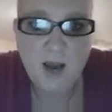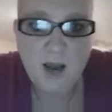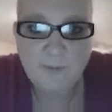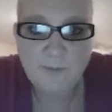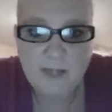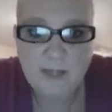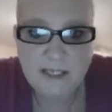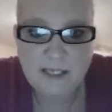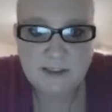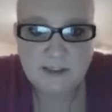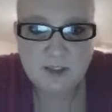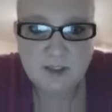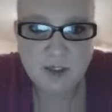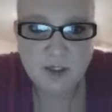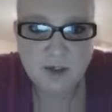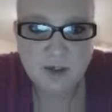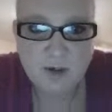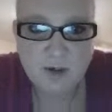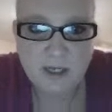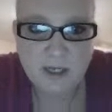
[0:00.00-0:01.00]

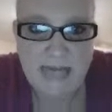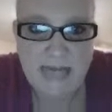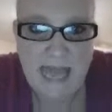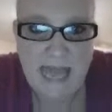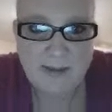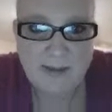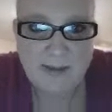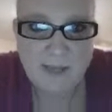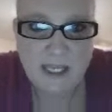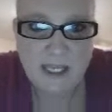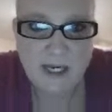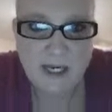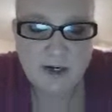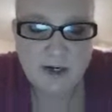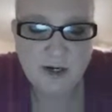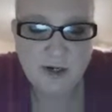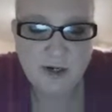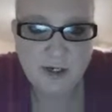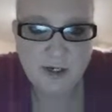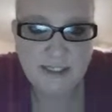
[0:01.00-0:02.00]
Internal anatomy here,
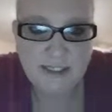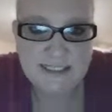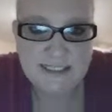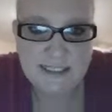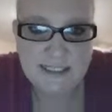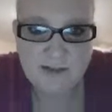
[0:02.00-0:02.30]
you're going to see